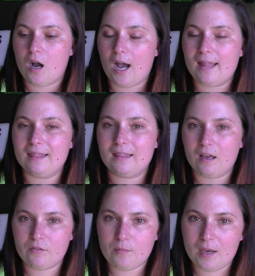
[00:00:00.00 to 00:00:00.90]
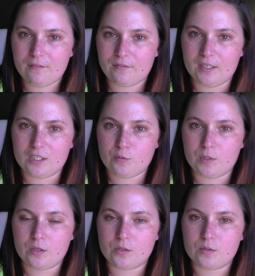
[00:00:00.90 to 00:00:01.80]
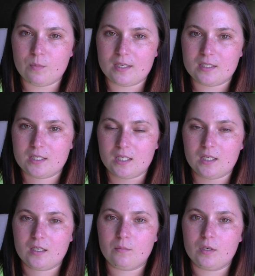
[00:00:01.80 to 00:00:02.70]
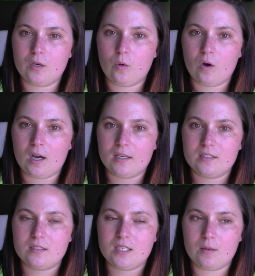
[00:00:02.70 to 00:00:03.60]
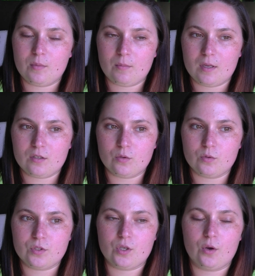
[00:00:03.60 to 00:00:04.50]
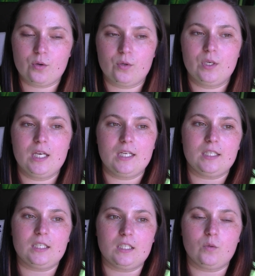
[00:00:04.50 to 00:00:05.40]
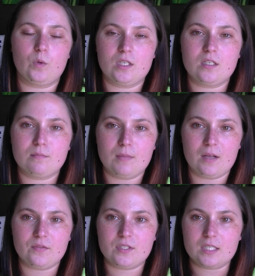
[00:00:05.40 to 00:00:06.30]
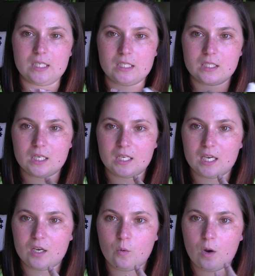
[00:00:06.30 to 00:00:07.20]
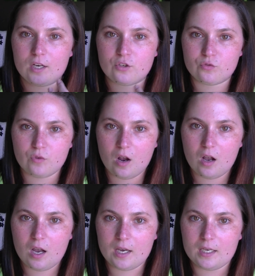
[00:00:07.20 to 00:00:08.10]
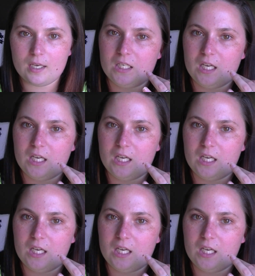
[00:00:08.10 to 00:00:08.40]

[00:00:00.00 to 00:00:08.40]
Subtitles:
I love a matte finish because my skin can be quite temperamental. So in winter months it can get quite dry.